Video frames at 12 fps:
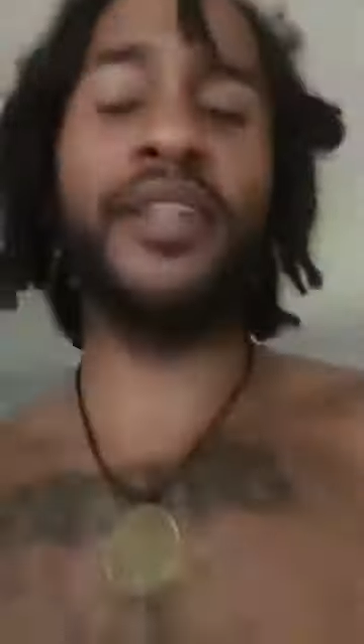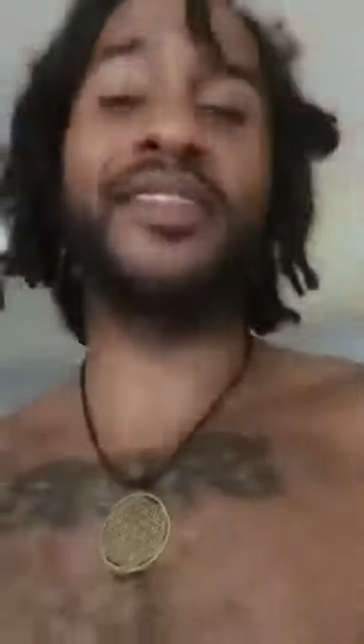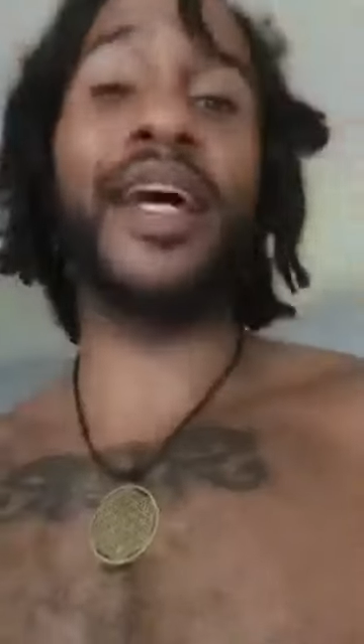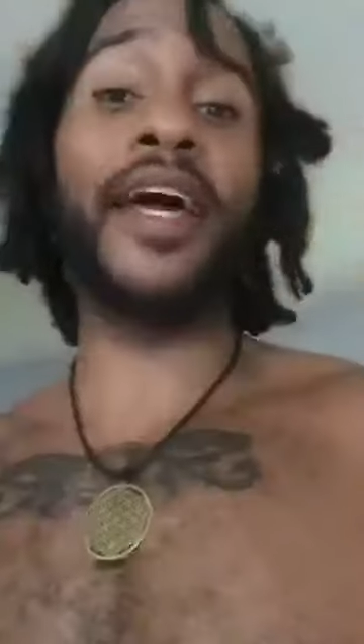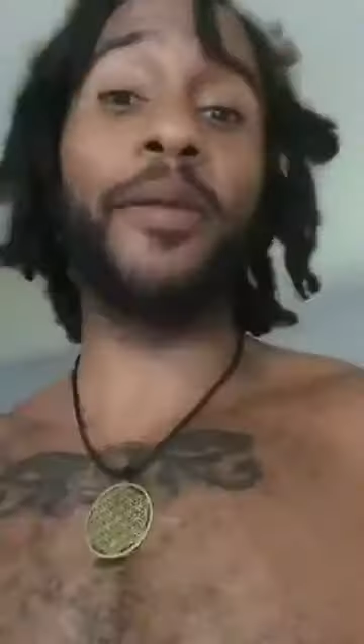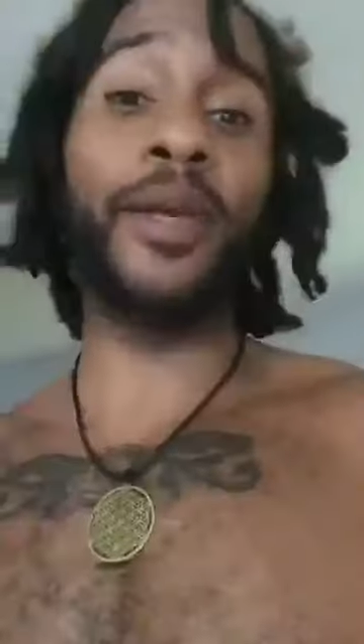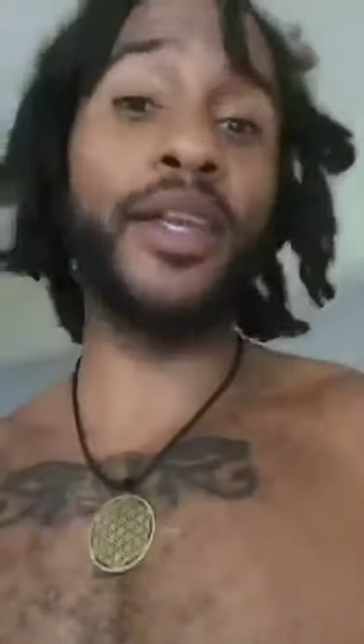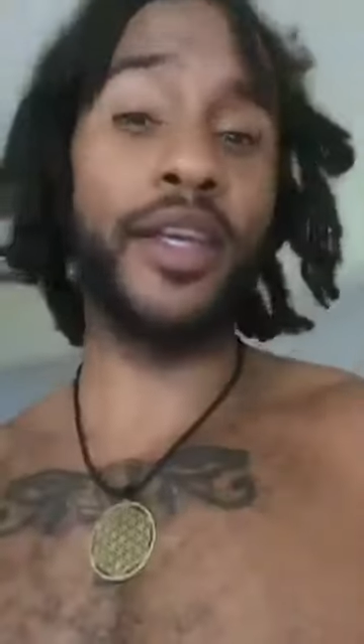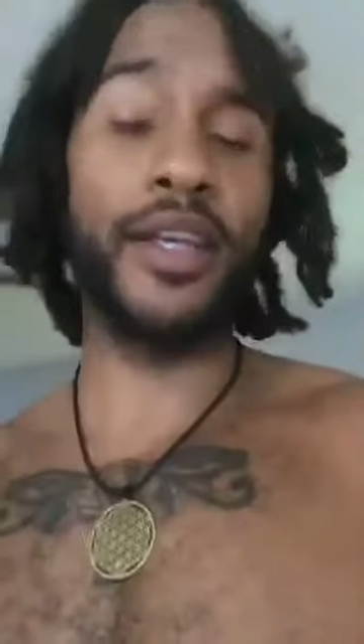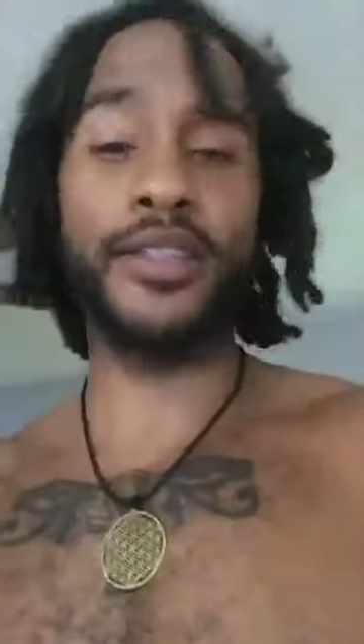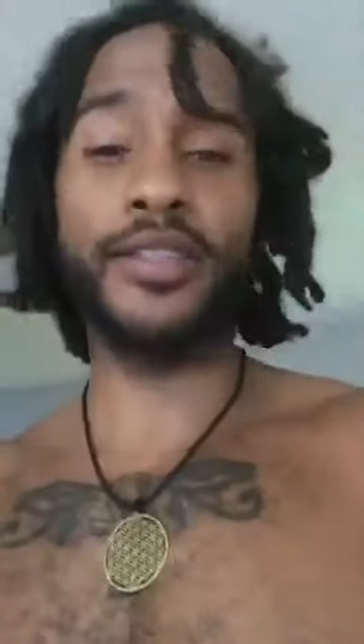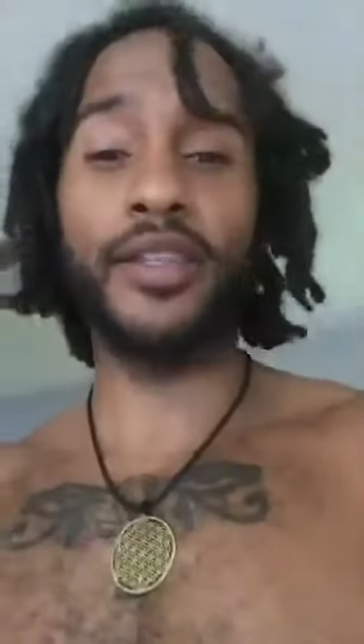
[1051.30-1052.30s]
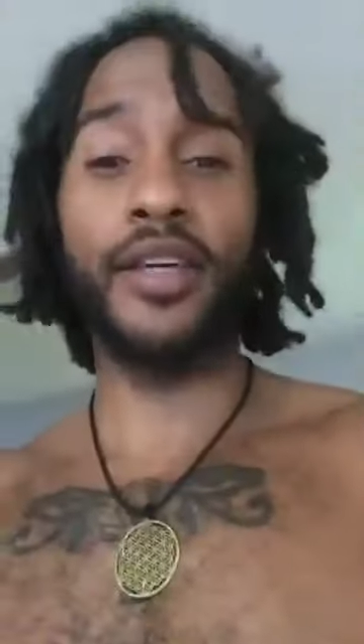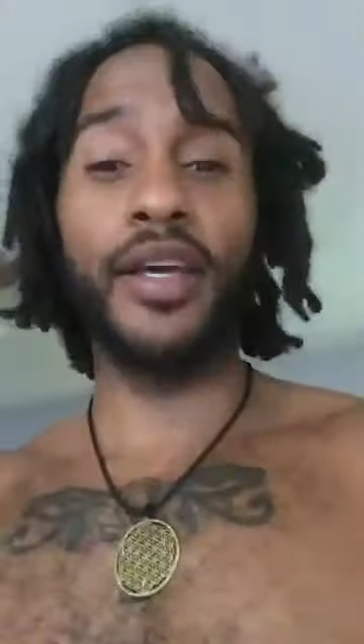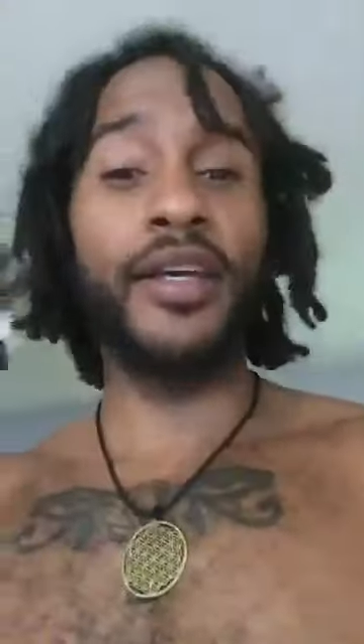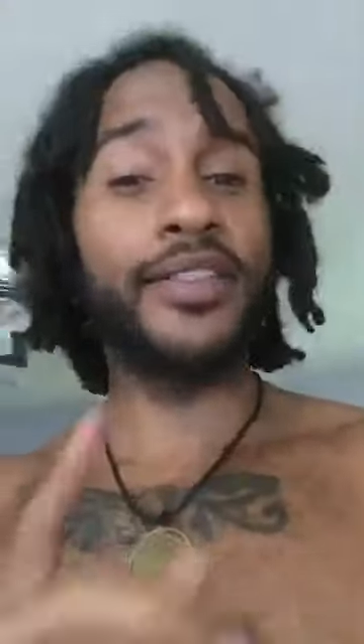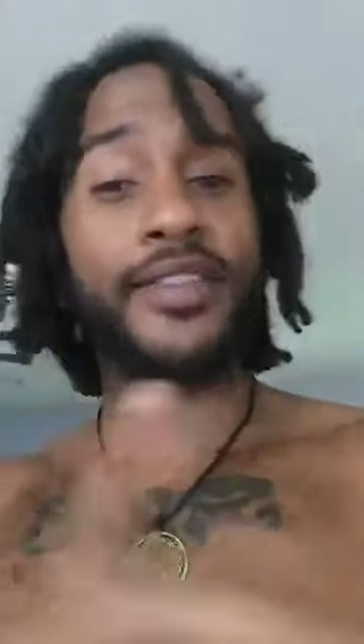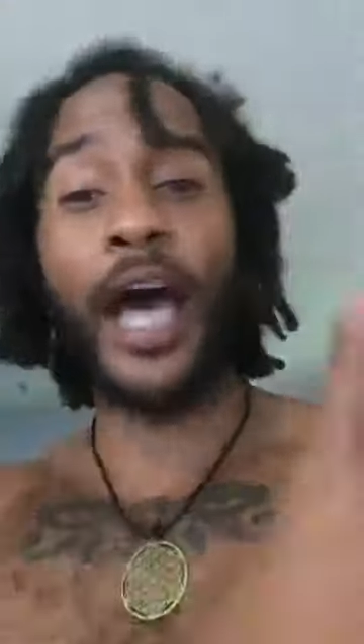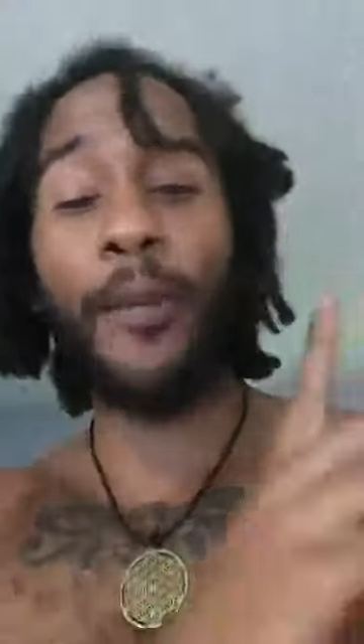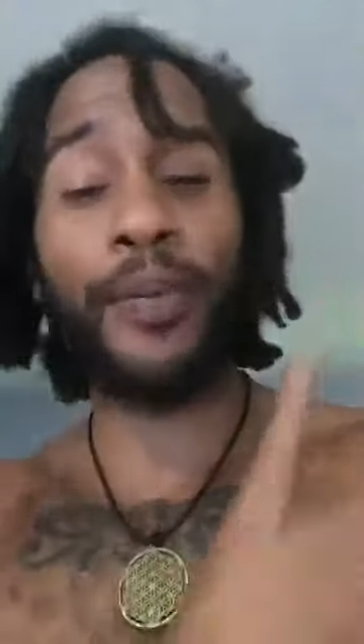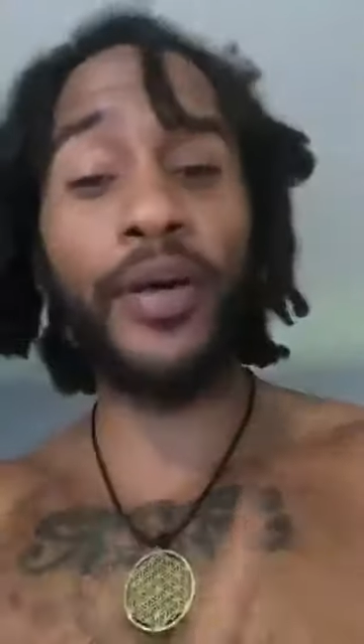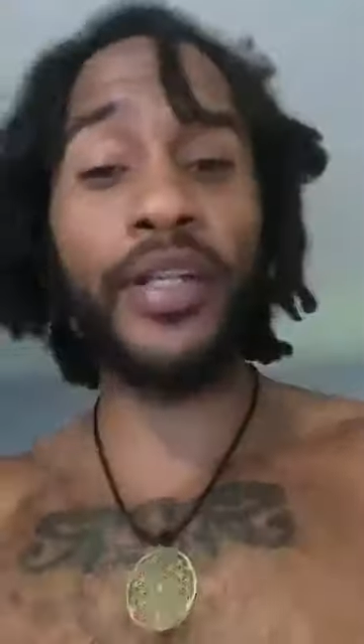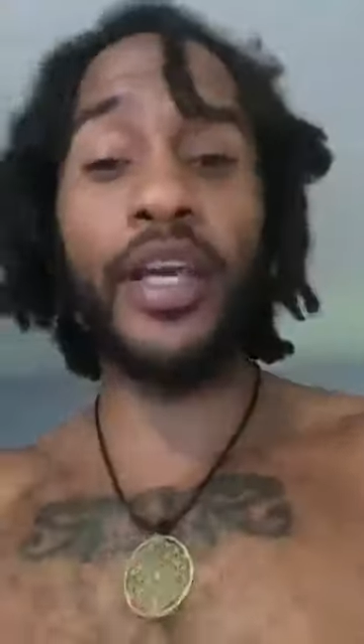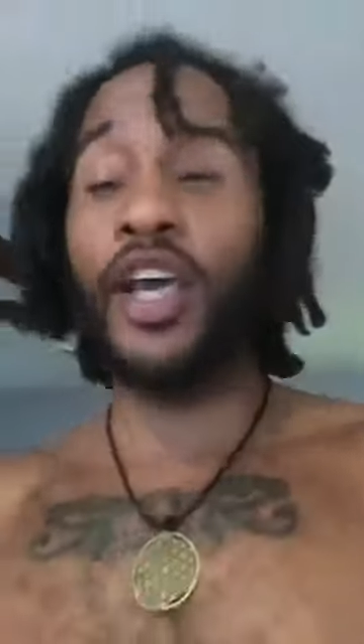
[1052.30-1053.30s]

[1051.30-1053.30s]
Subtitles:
Diabetes. Stop putting,